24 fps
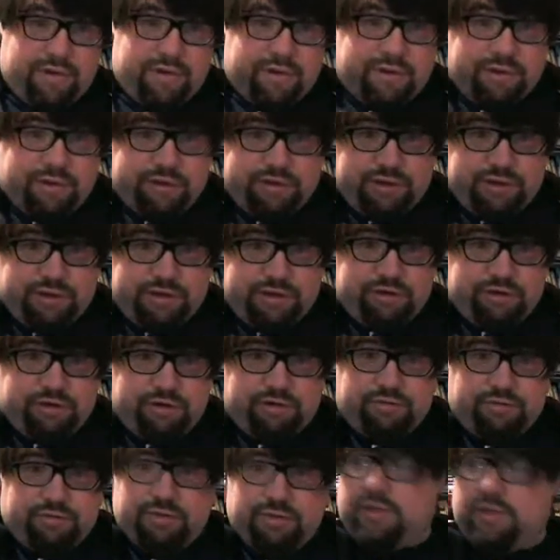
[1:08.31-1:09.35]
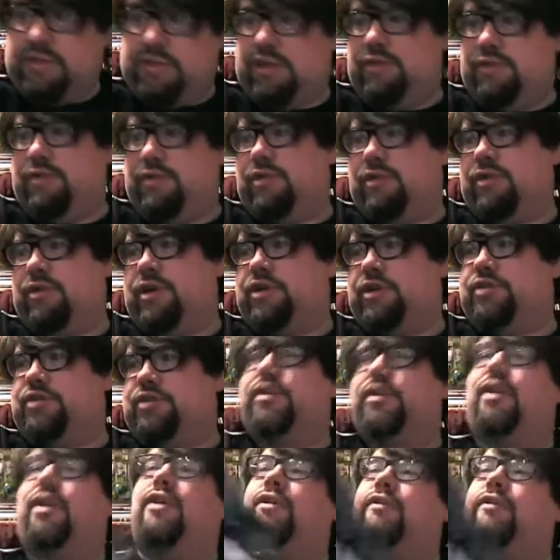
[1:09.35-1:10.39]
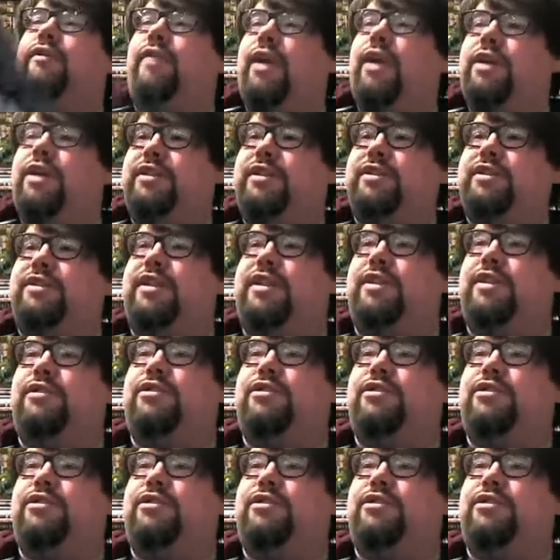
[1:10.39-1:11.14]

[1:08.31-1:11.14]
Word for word: a t-shirt, which is a recreation of Eggsy's dinner